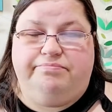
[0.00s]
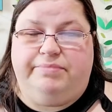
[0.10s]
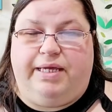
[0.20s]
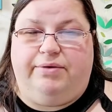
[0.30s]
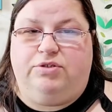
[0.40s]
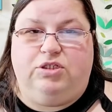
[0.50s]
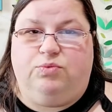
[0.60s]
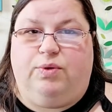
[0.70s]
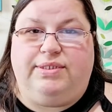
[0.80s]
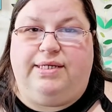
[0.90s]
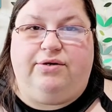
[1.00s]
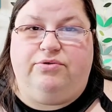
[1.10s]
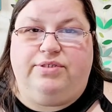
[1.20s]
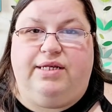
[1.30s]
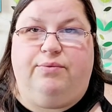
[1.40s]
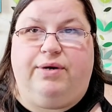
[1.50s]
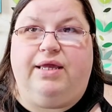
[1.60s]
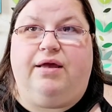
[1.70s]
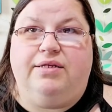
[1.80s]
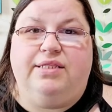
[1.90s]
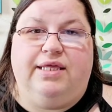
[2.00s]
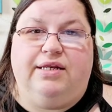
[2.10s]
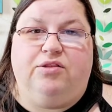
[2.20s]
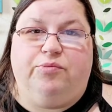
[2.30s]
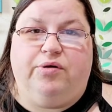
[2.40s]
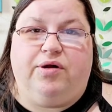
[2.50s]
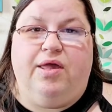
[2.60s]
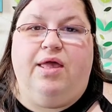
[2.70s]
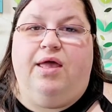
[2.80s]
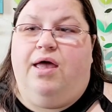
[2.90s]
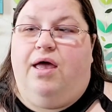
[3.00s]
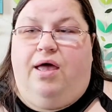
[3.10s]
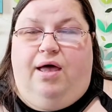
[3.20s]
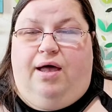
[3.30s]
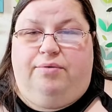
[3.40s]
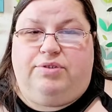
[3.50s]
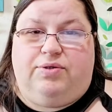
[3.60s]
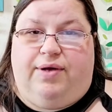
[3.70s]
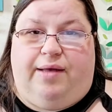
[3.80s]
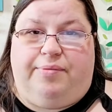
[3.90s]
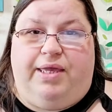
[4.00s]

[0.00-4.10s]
I just wasn't interested. When I got to the end of the book, I was so happy.